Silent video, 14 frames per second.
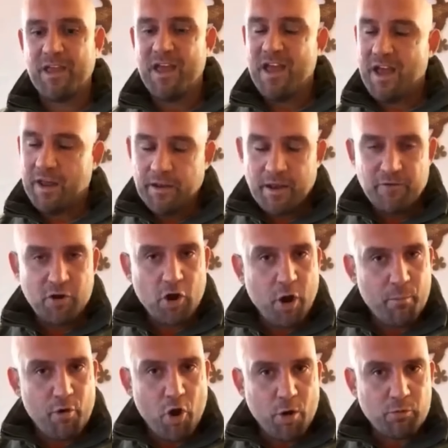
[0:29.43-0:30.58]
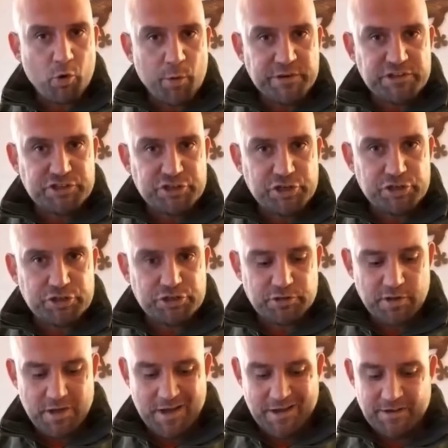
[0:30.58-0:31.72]
I never got brought up going to church,
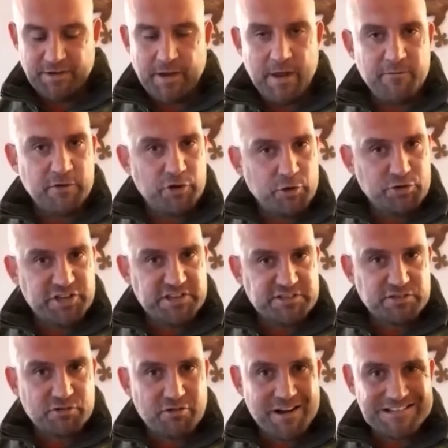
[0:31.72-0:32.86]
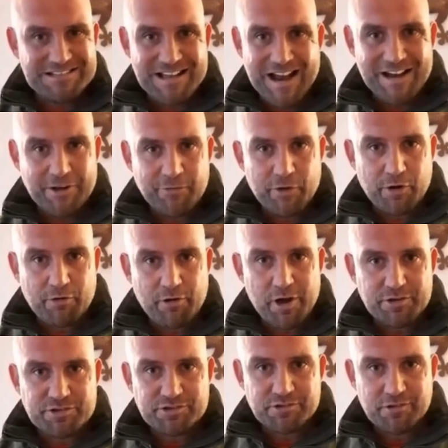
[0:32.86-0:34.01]
never knew Jesus Christ died on the
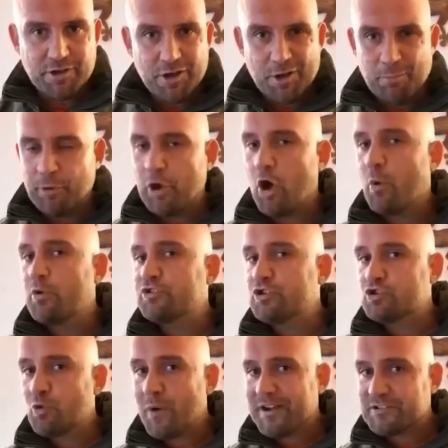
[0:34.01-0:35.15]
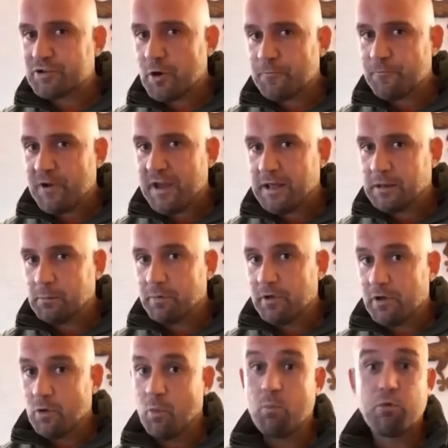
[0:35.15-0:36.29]
cross, but always used to ask God for help
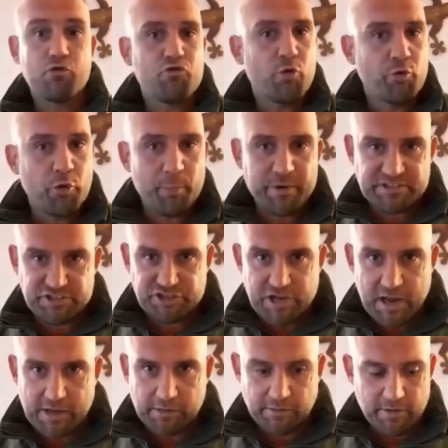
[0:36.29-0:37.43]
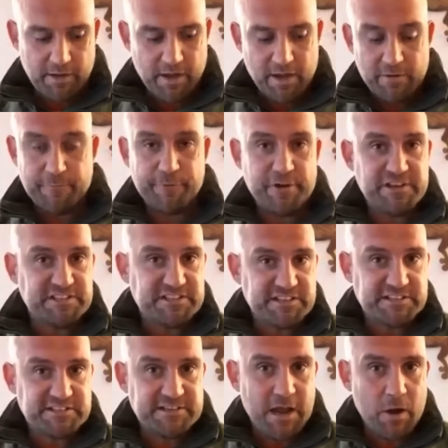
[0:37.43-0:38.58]
growing up as a child. Three
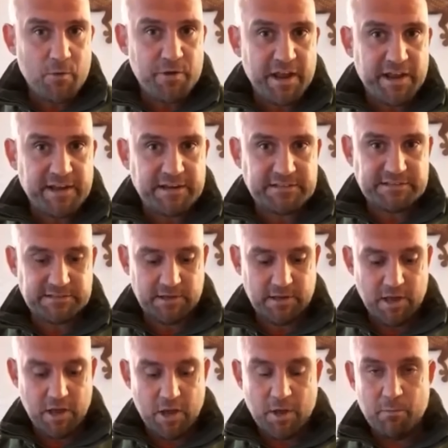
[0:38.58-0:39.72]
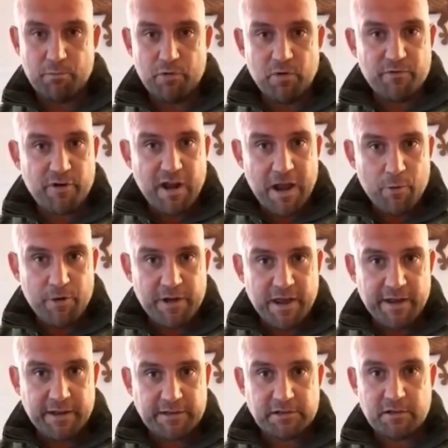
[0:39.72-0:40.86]
sisters heroin addicts, brother heroin
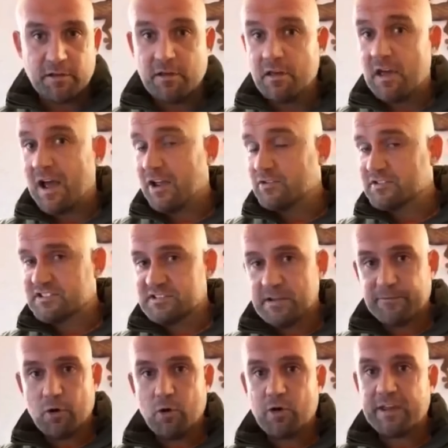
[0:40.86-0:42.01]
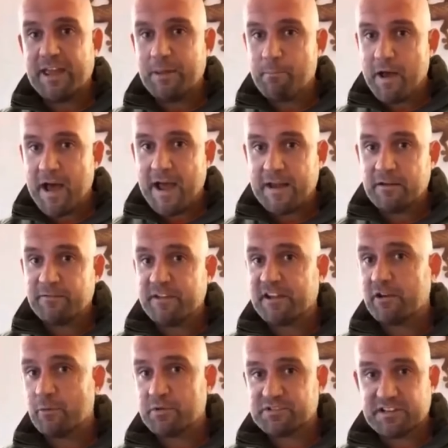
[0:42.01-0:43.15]
addict. I used to sniff cocaine and thinking I
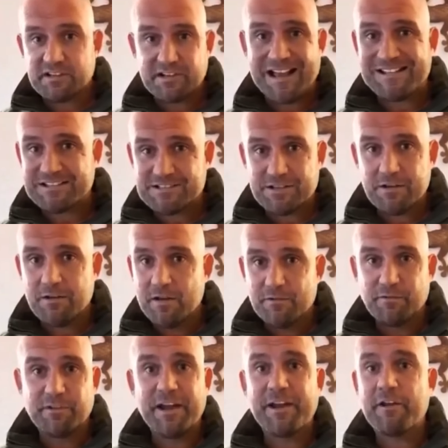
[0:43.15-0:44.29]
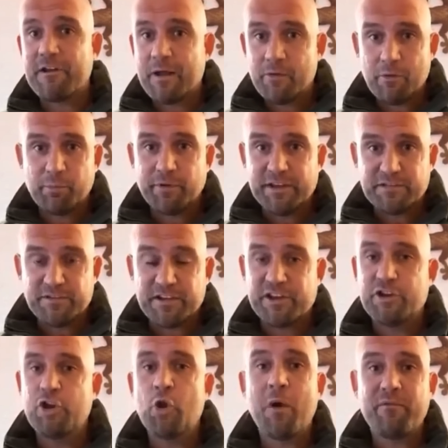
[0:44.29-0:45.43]
was a gangster, flying around the place thinking I
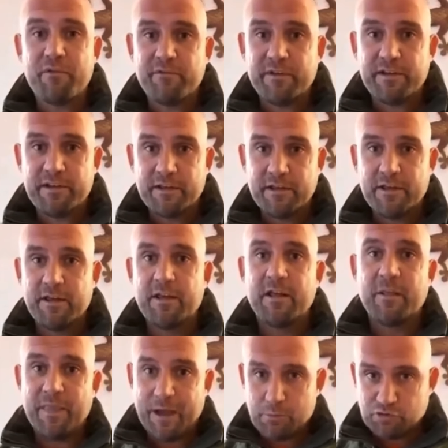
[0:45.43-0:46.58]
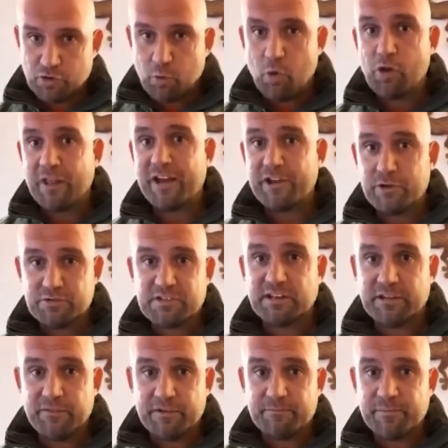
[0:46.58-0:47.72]
knew everything. That was the world I used to live
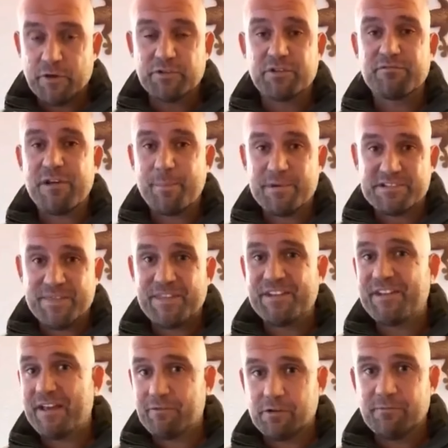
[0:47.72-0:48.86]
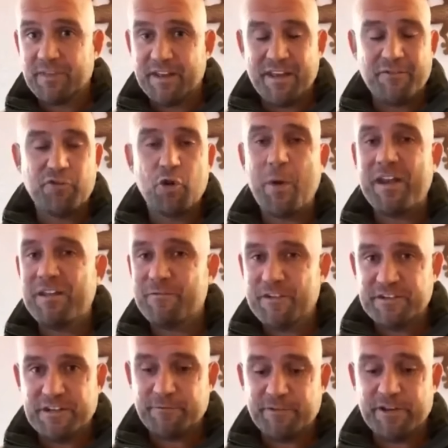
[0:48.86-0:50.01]
in. I used to represent the devil. I never knew anything
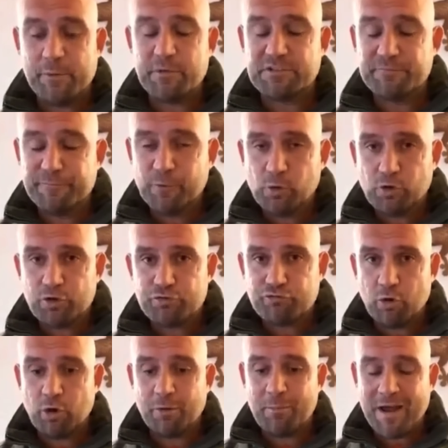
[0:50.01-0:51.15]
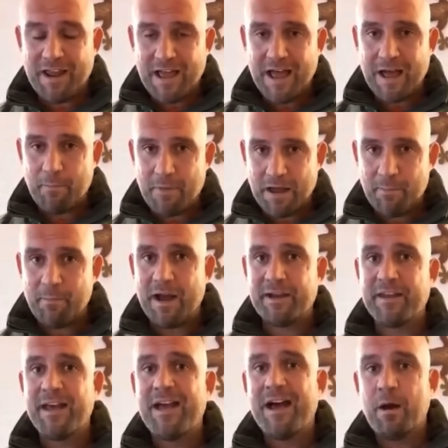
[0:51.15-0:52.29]
different. It was in full control of my heart, my mind,
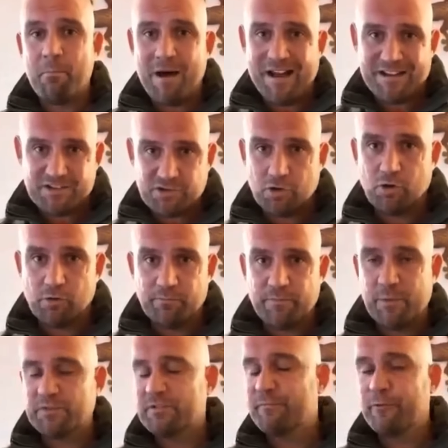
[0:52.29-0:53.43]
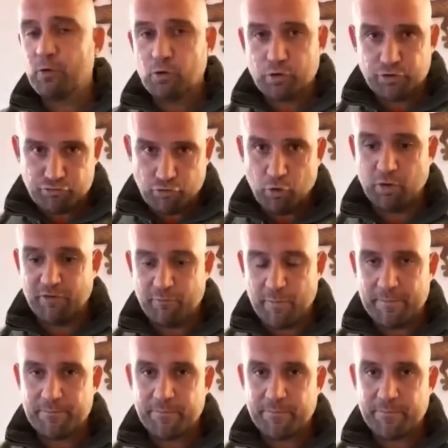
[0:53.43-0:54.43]
and my soul. It was in full control of me.